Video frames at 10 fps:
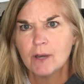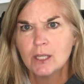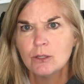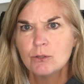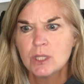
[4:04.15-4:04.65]
I
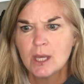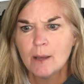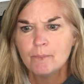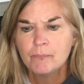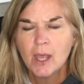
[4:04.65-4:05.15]

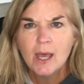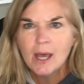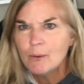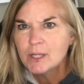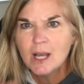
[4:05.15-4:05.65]

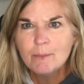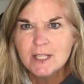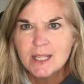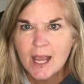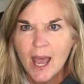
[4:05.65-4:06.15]
would come
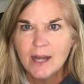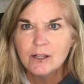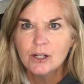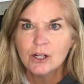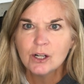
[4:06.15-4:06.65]
and say hi
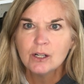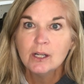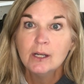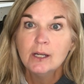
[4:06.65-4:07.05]
to her